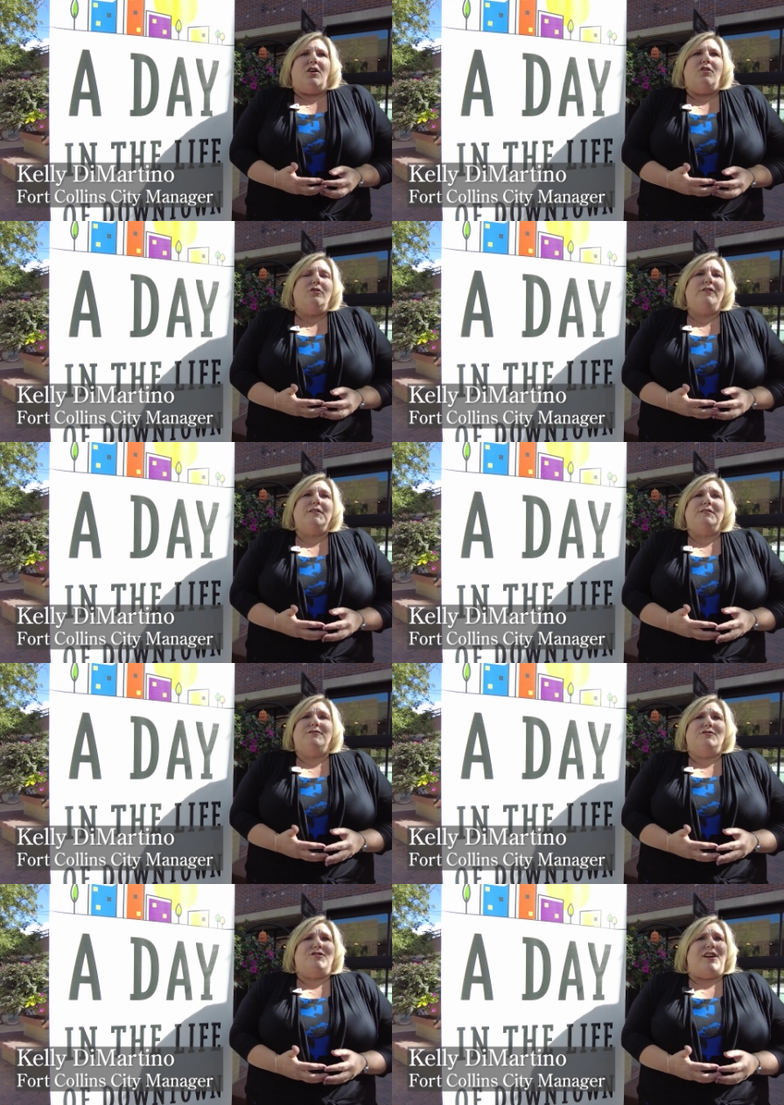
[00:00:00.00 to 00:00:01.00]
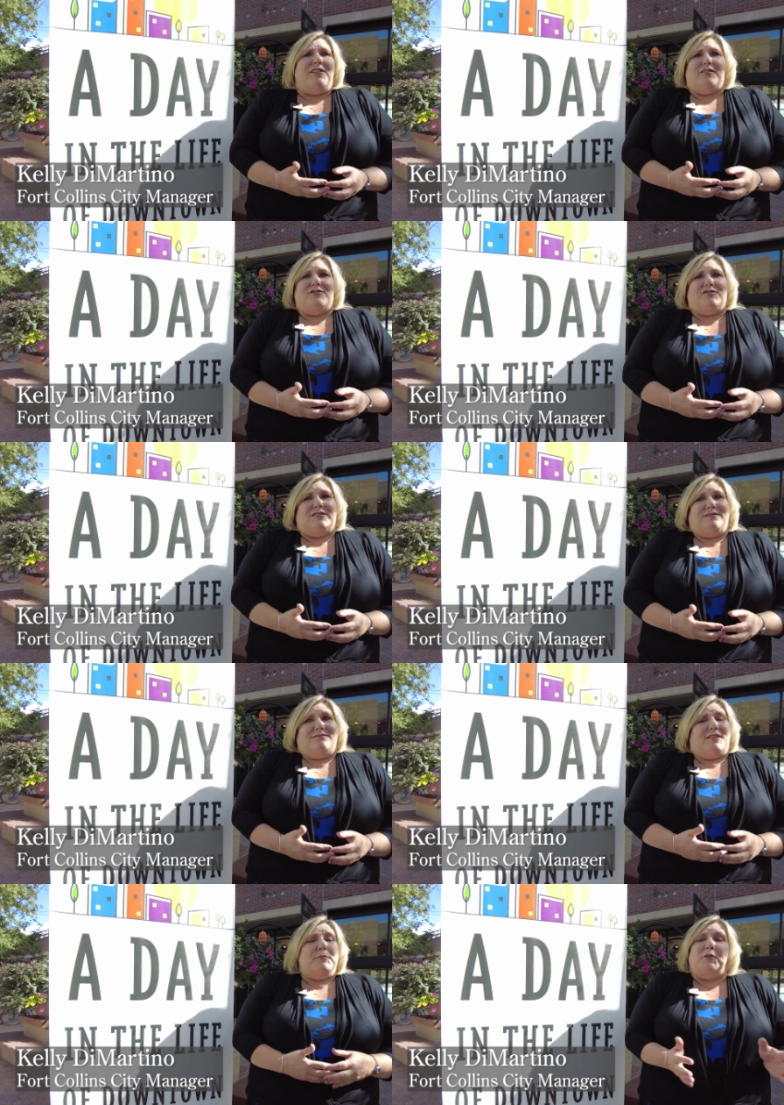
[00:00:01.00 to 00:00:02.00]
COVID challenged
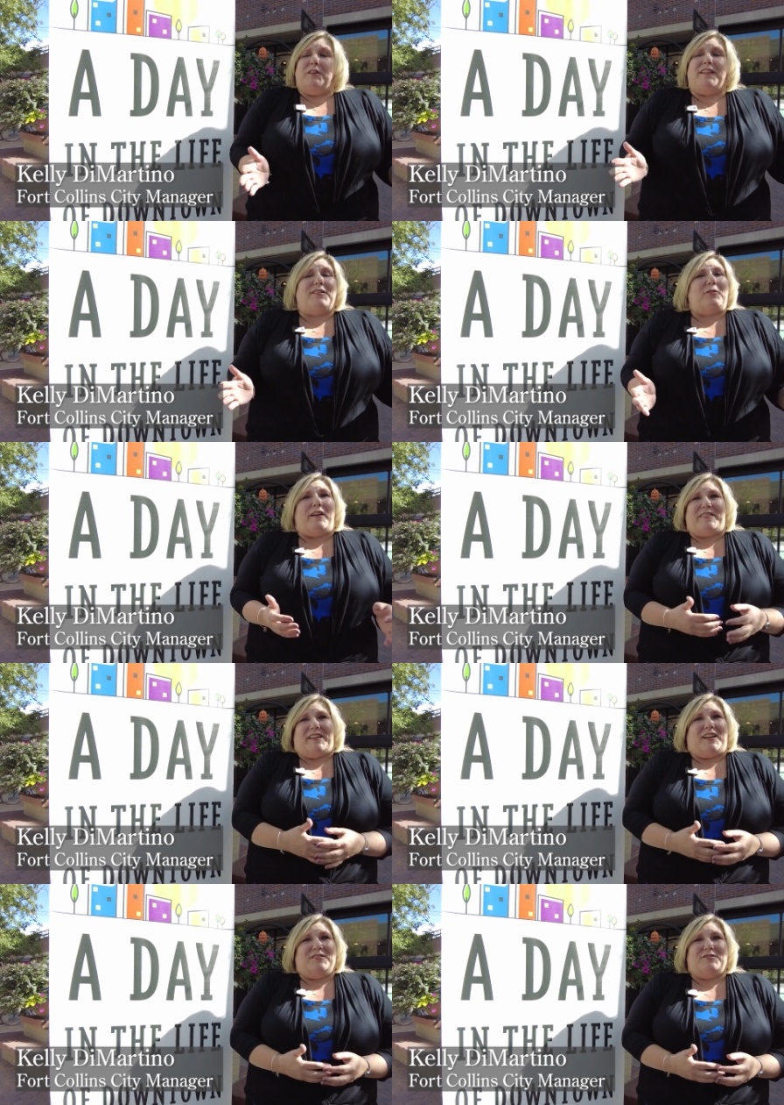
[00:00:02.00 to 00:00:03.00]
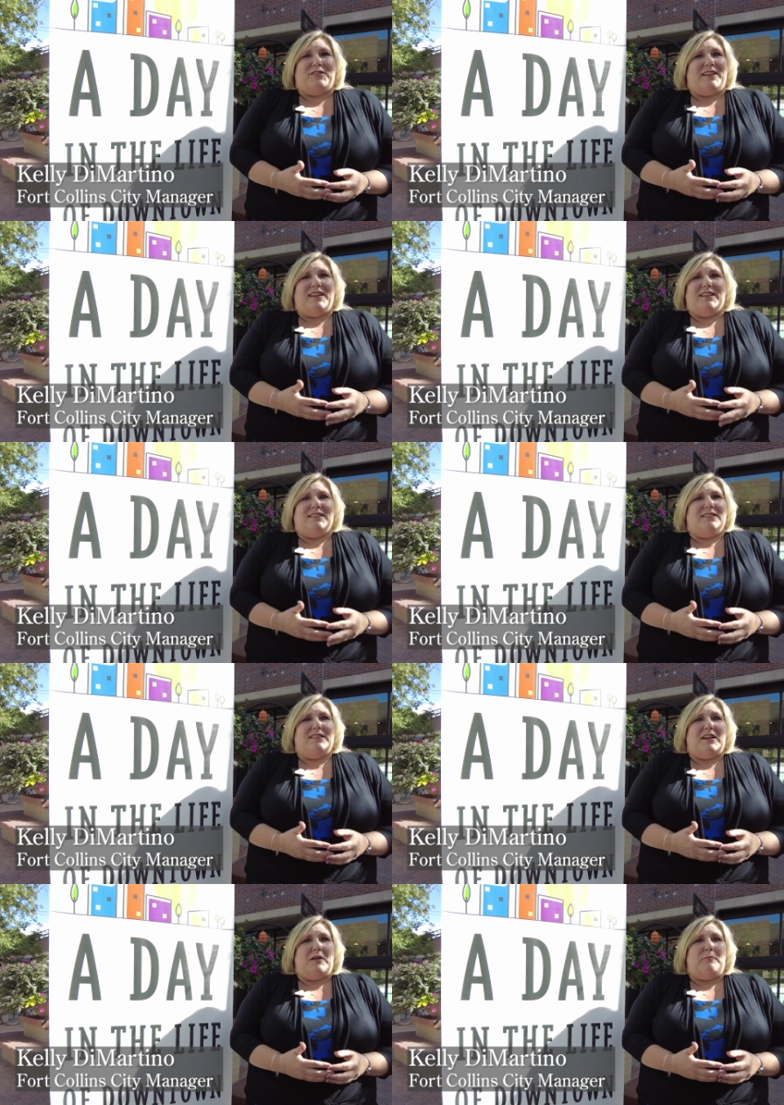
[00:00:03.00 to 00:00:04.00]
communities across the country
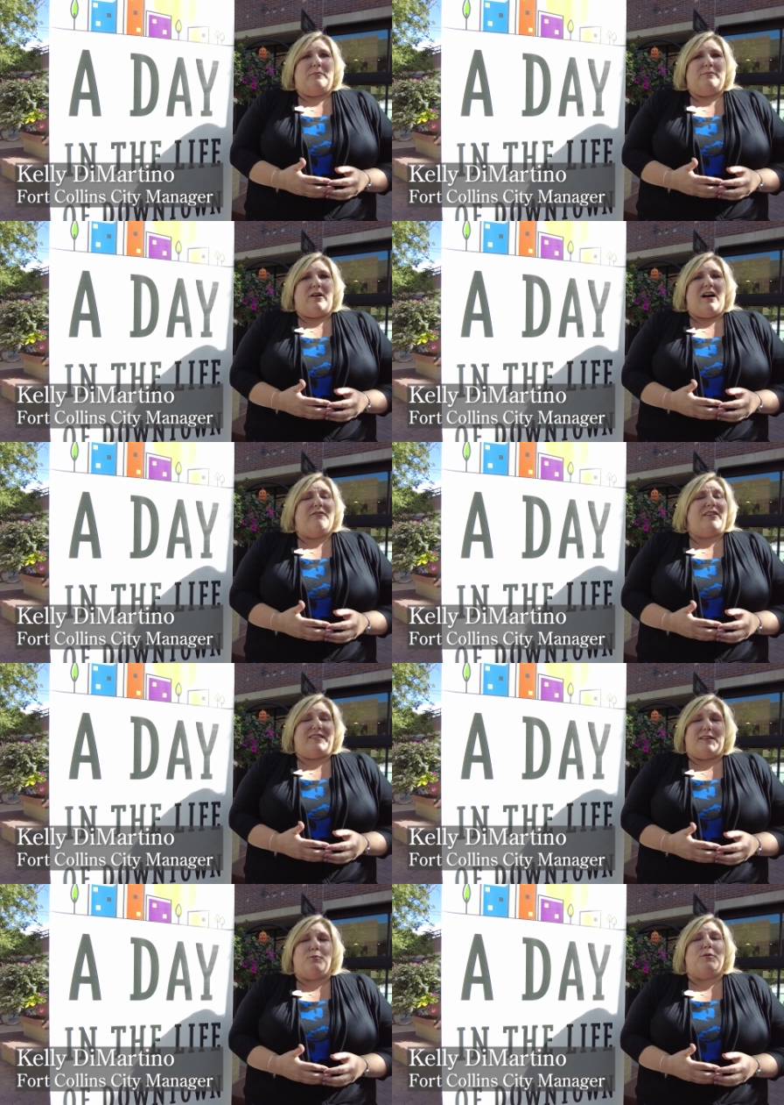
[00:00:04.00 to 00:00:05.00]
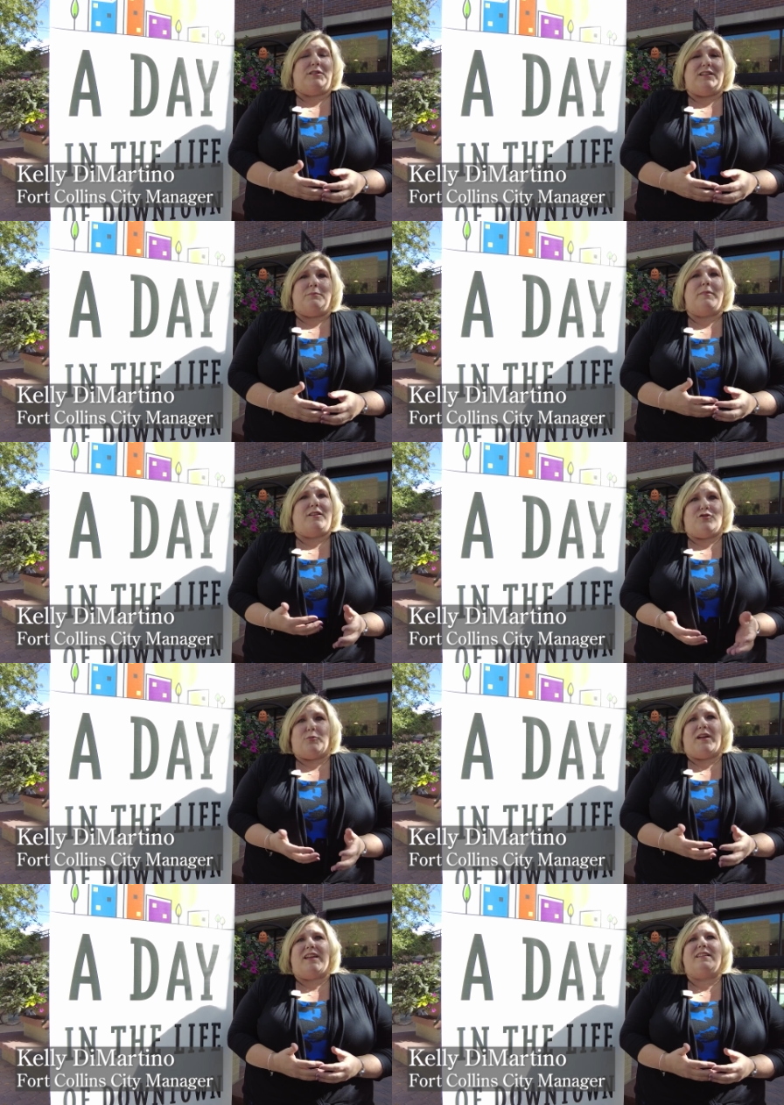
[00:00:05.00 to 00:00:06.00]
in obviously really
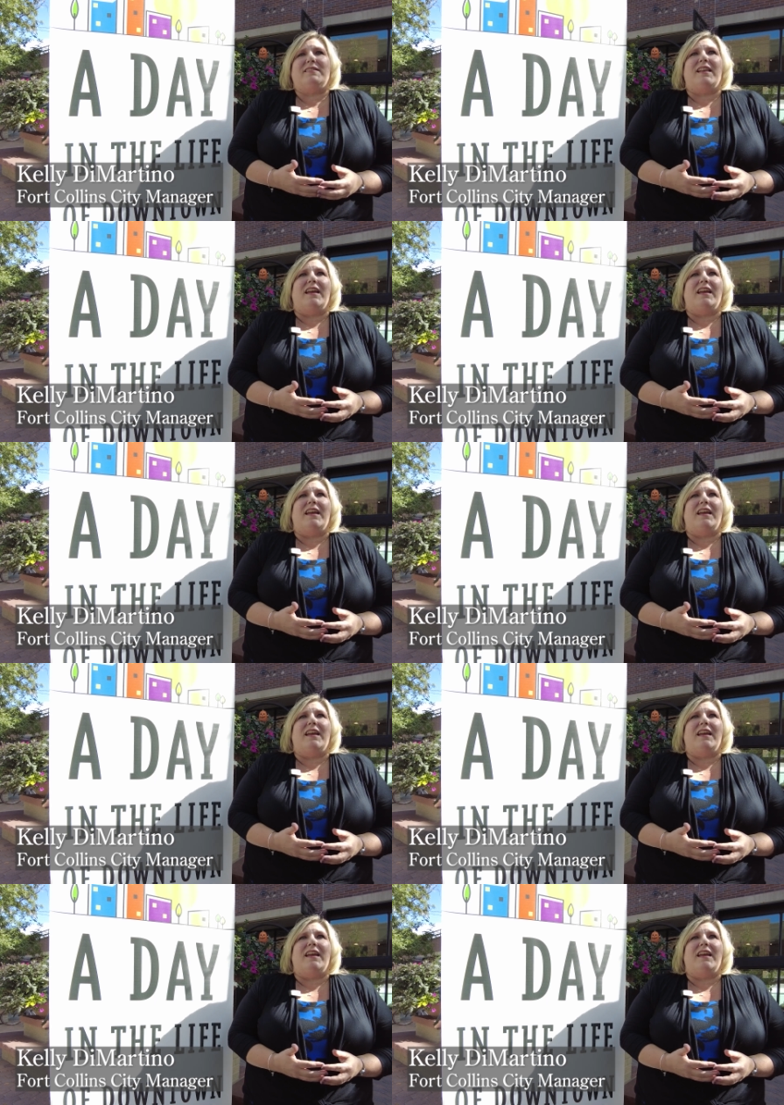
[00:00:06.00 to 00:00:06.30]
major ways.